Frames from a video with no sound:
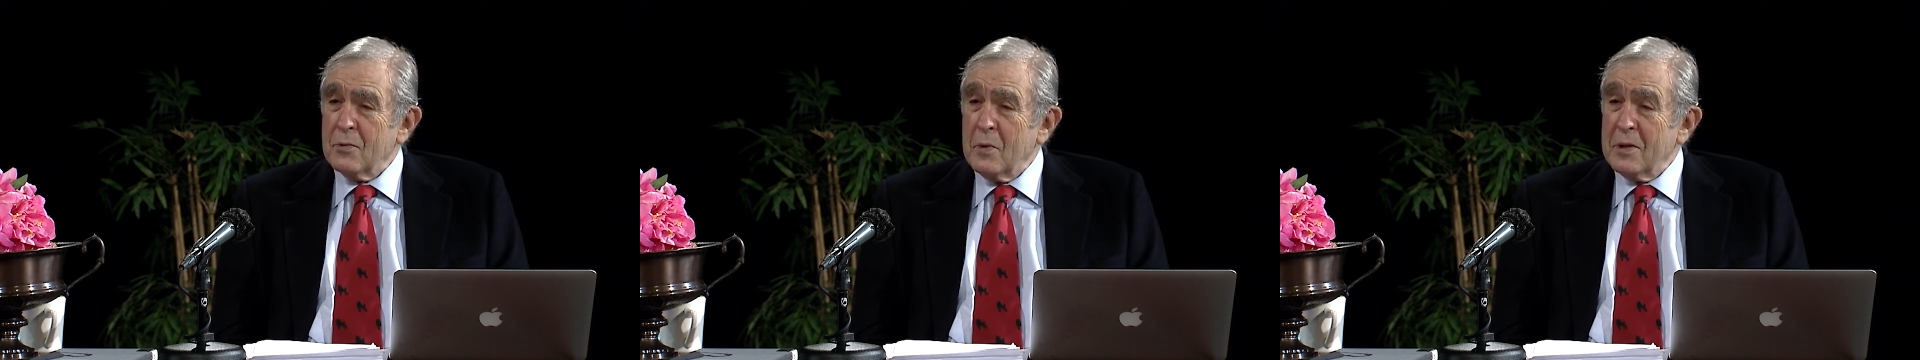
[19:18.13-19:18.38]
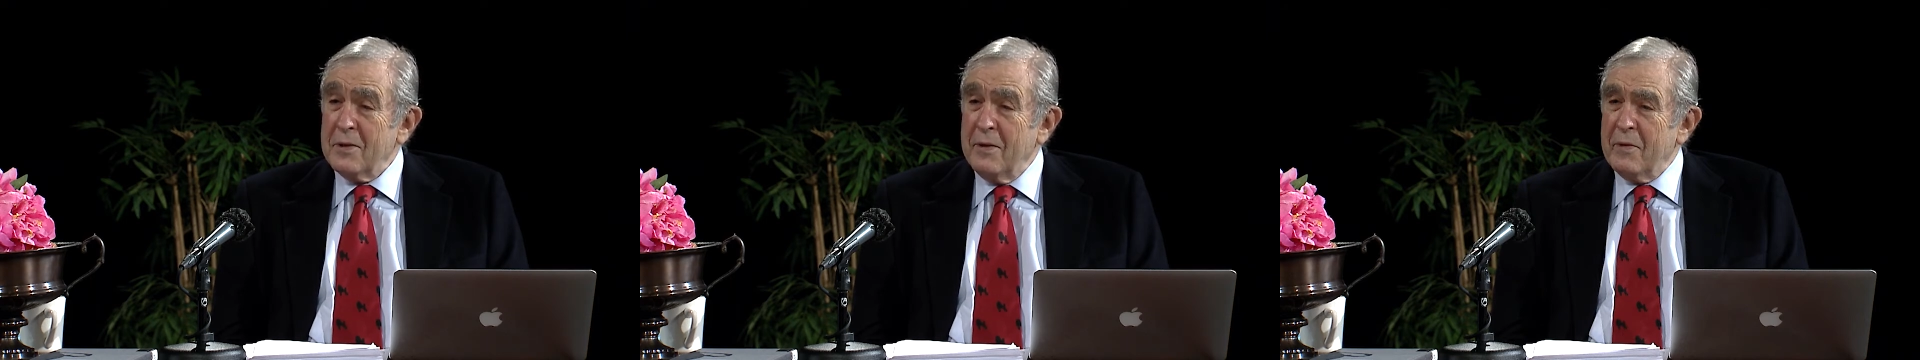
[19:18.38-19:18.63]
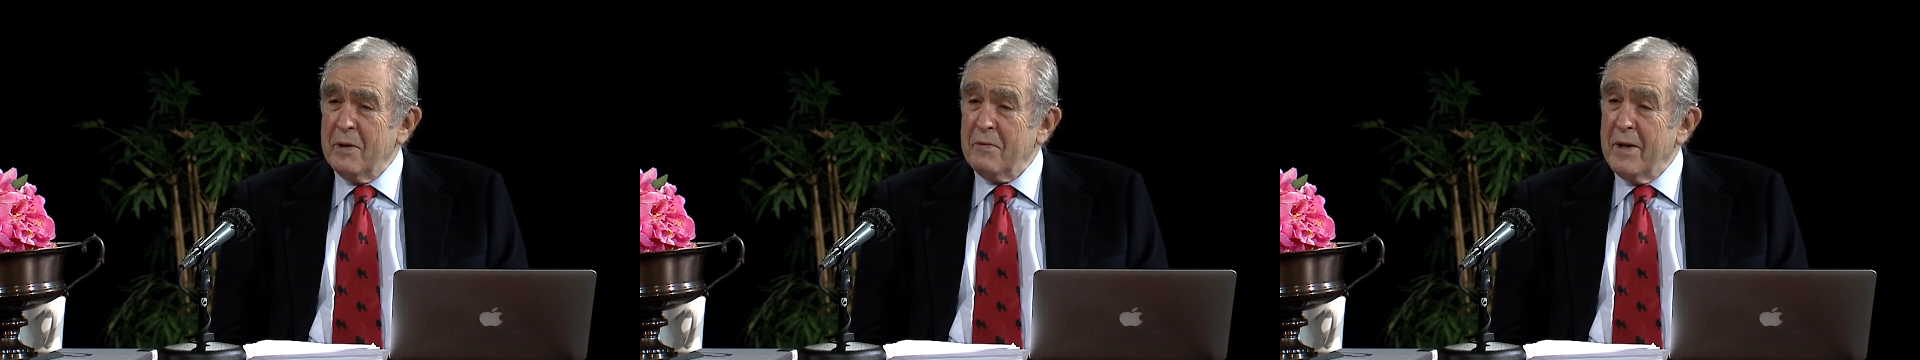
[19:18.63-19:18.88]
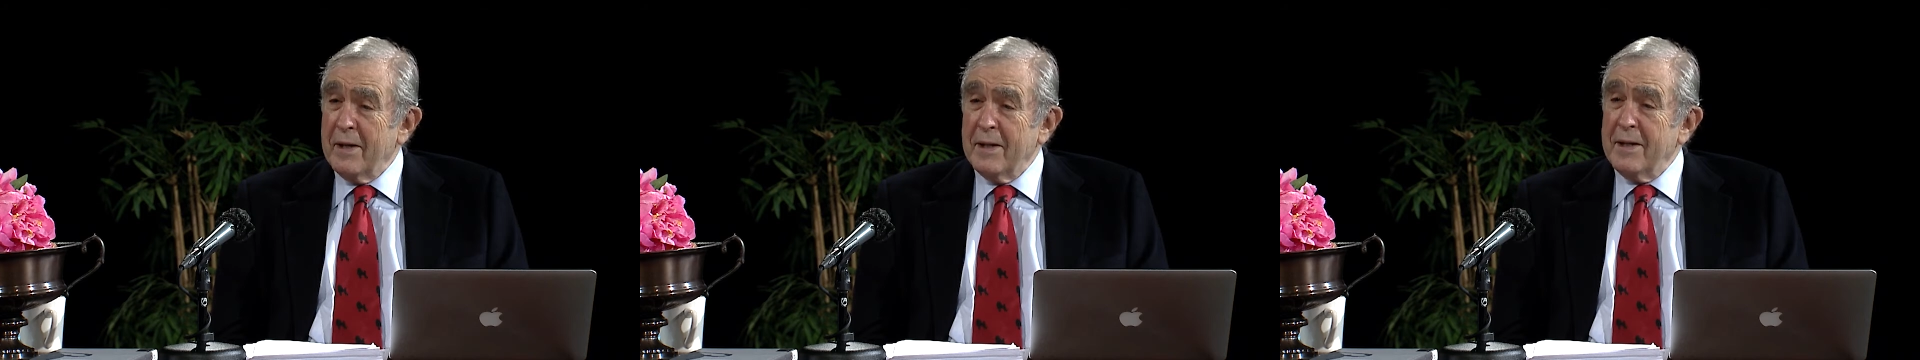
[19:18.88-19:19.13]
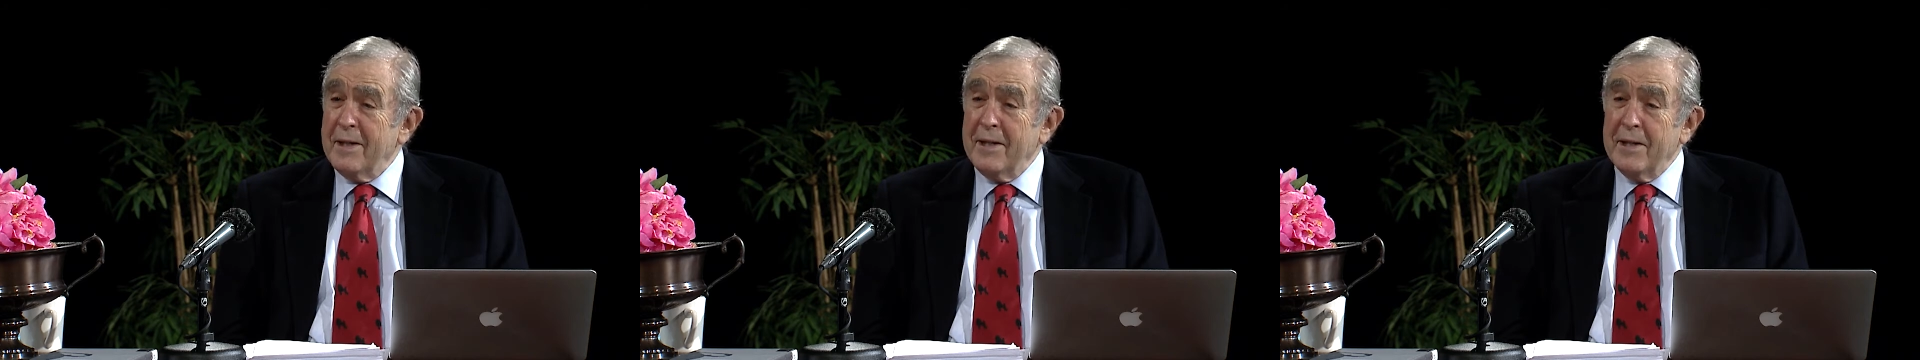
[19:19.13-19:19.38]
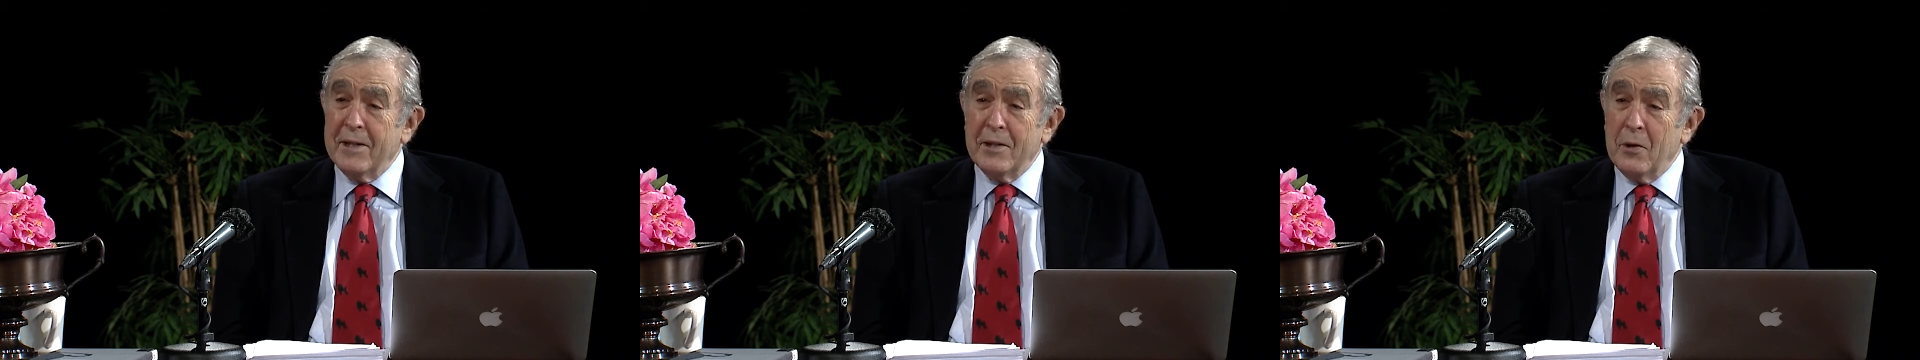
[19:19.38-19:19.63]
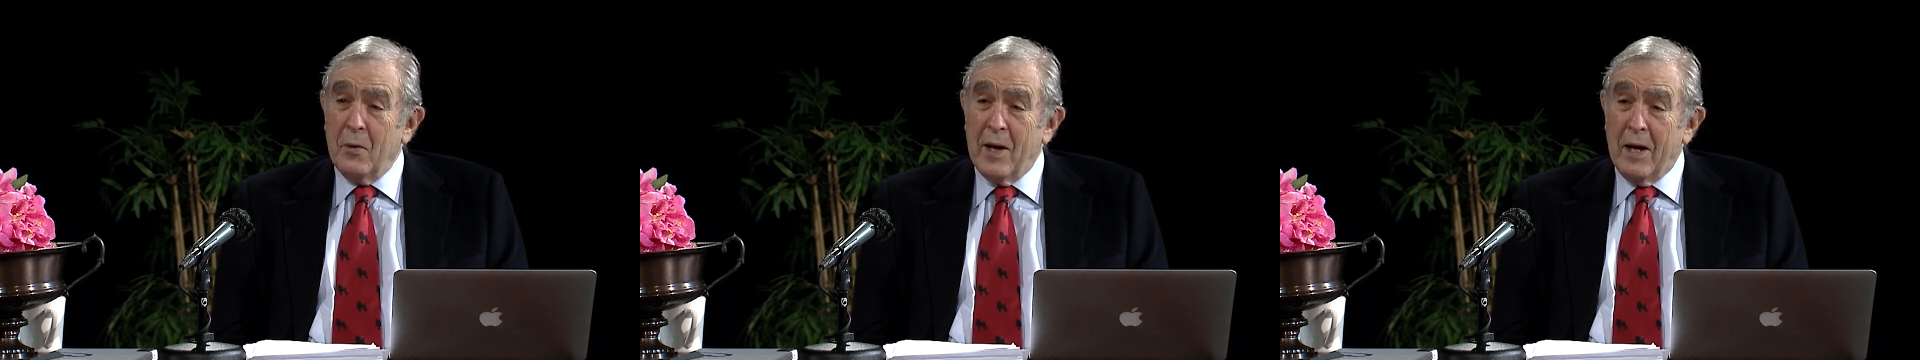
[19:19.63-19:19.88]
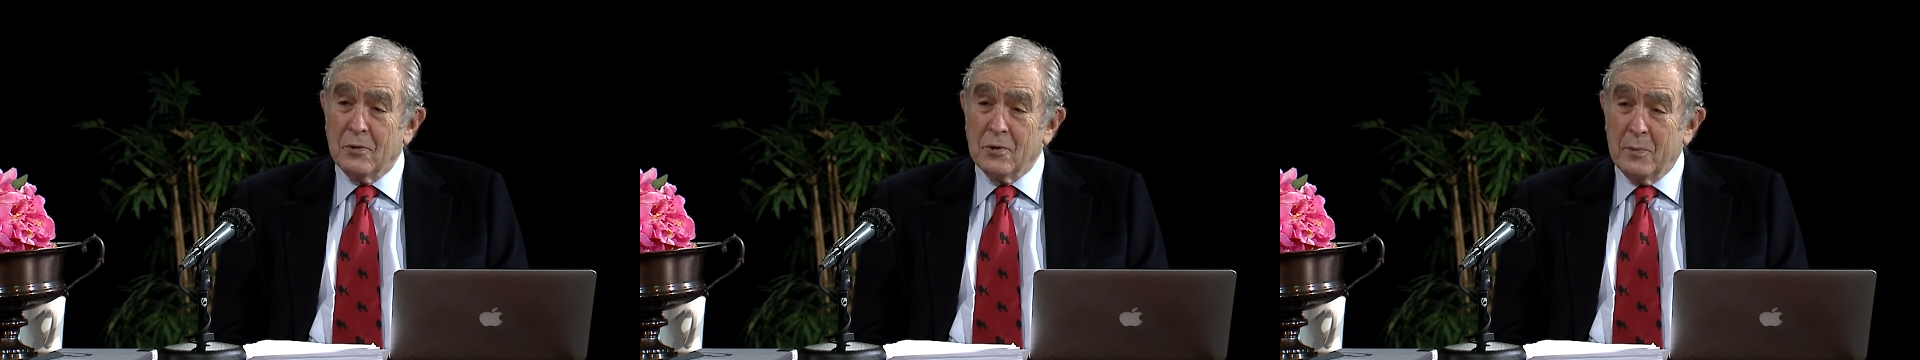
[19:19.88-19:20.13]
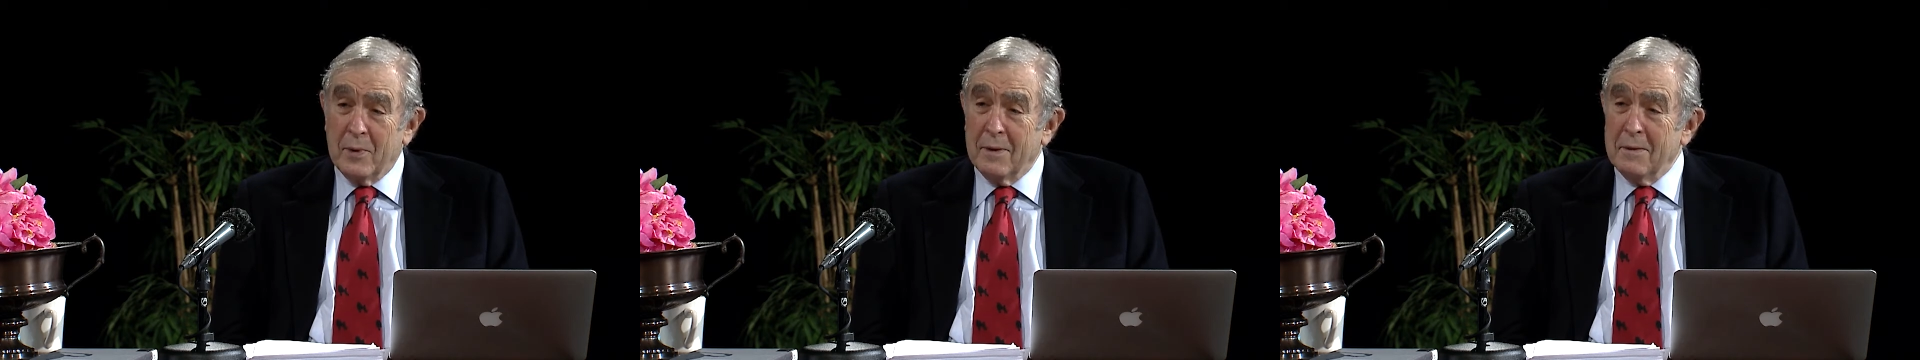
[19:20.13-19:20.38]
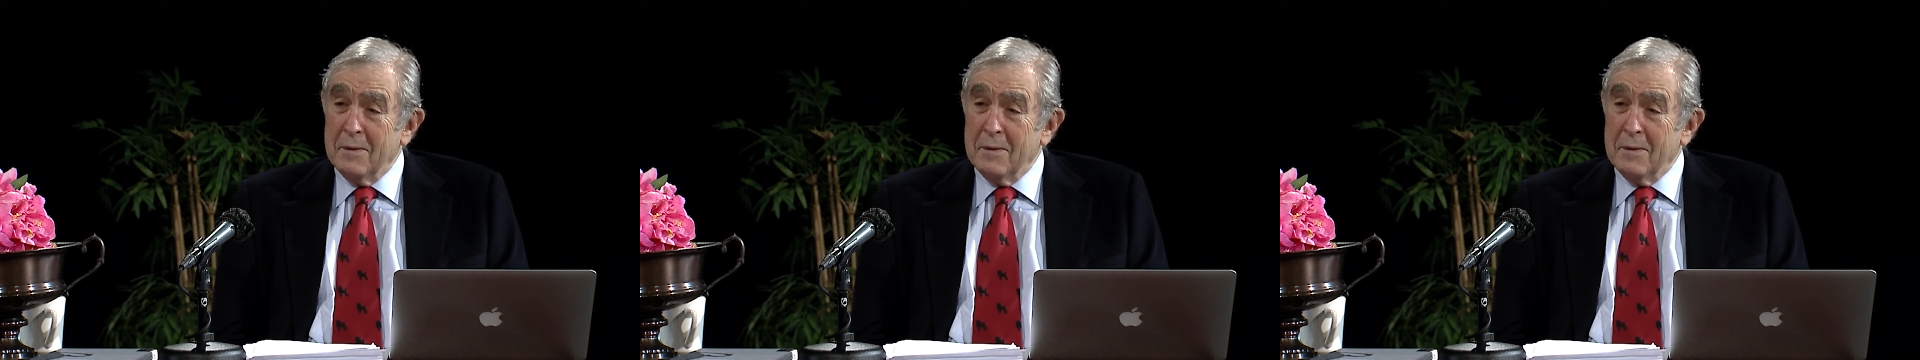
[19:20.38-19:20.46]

wasn't even invented, and he didn't know algebra.